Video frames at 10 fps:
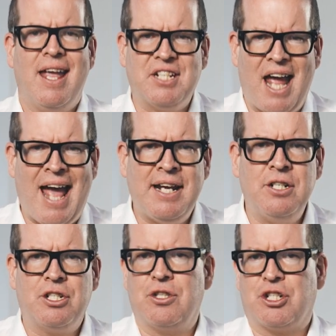is
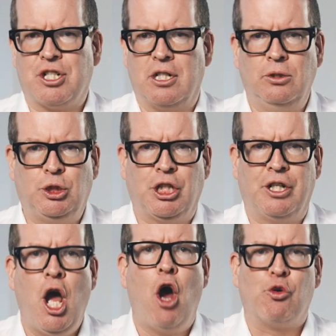added to the
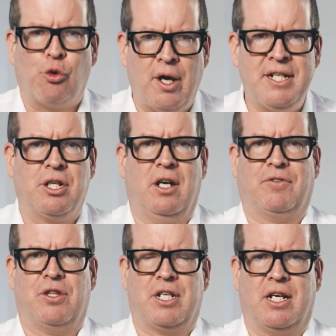solution right
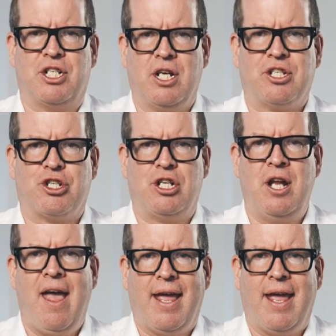after the digestion